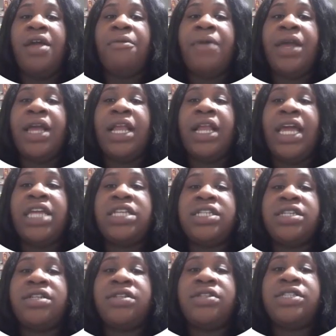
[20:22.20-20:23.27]

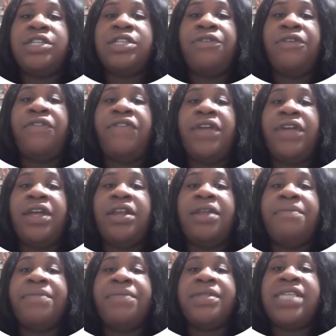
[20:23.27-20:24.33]
regulation to fulfill
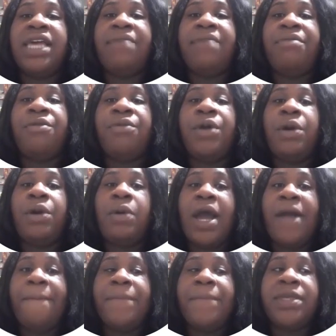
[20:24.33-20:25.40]
the metabolic
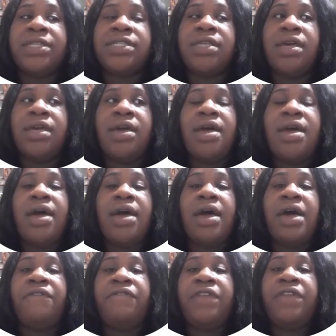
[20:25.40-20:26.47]
requirements
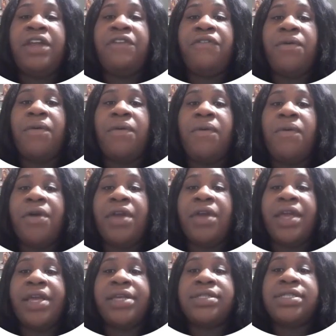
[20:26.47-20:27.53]
of different
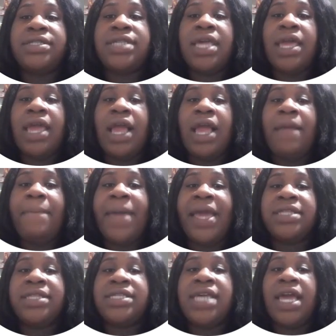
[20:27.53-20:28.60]
organs and
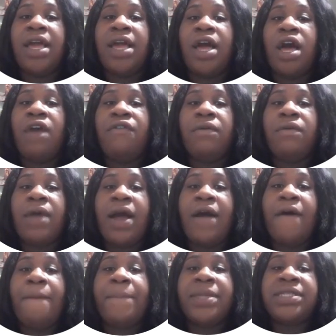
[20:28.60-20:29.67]
maintain
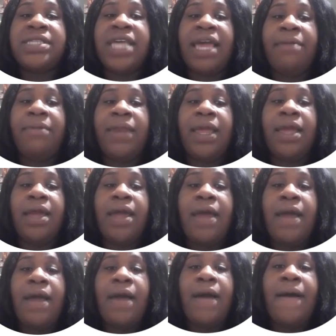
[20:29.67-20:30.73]
overall metabolic
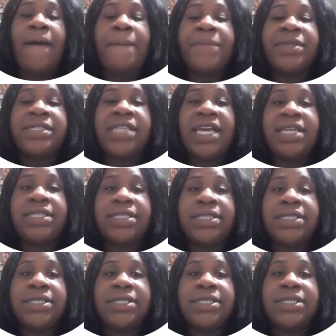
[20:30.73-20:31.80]

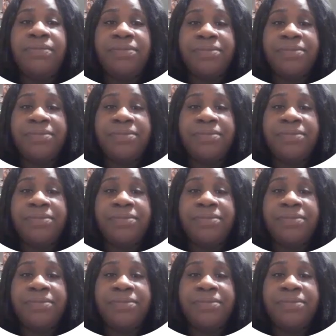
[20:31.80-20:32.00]
homeostasis.